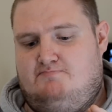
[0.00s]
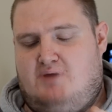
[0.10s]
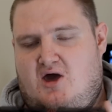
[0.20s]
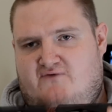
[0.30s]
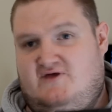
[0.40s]

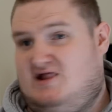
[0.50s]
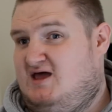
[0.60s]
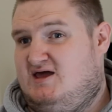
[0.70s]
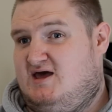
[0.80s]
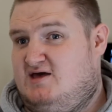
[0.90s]
Perfect
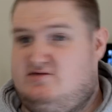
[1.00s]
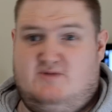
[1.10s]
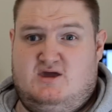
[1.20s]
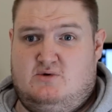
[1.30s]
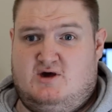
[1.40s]
LAN cards,
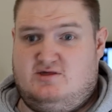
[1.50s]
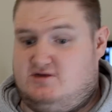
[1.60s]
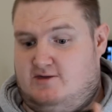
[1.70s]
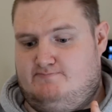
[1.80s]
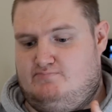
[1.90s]
may you ask?